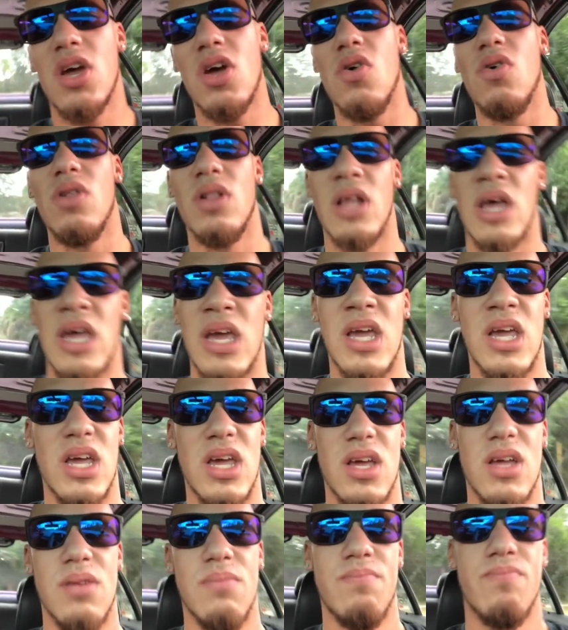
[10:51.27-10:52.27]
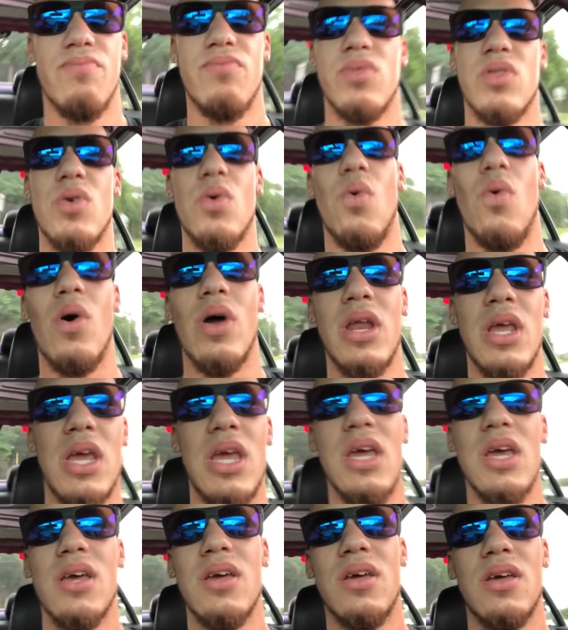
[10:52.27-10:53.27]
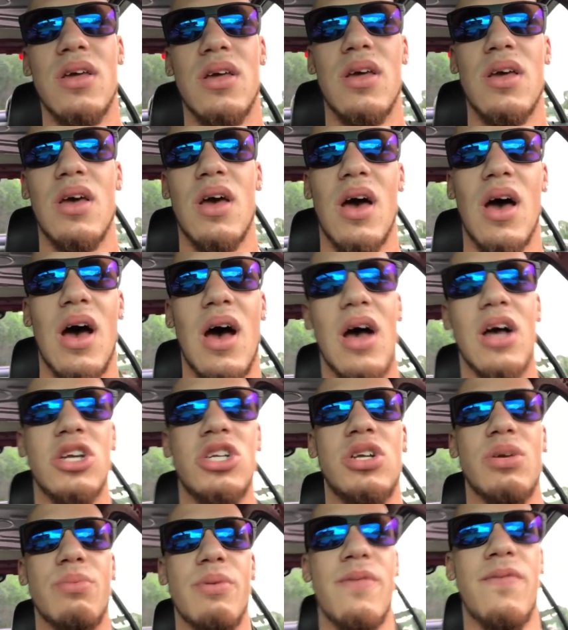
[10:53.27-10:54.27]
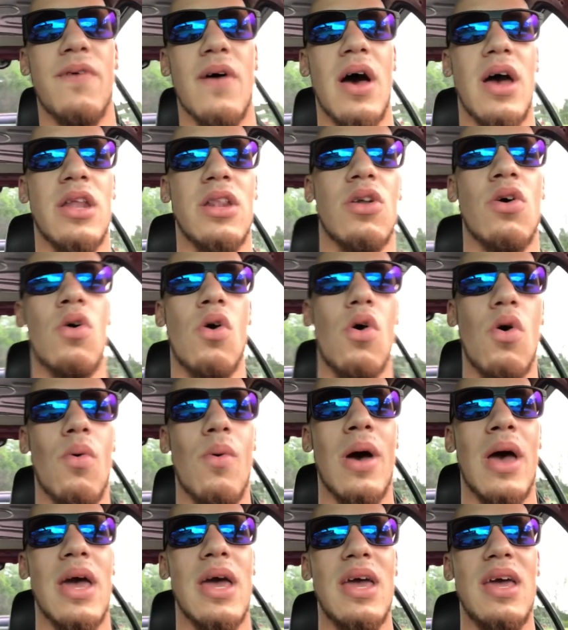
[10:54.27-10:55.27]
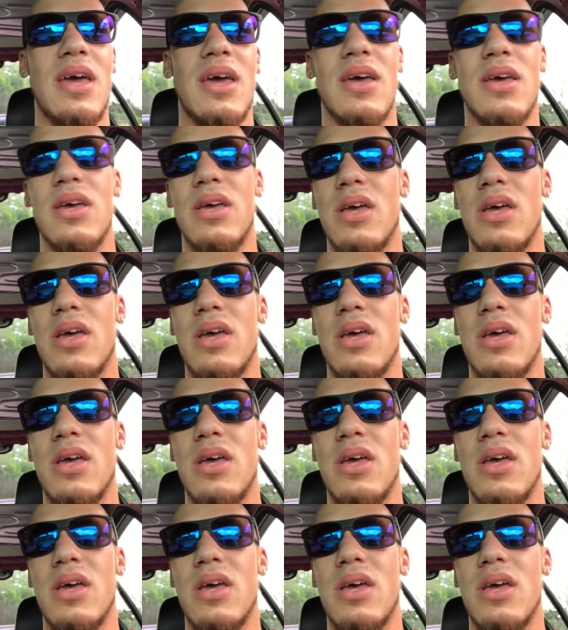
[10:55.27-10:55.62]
go like 20, I should be fine the whole way.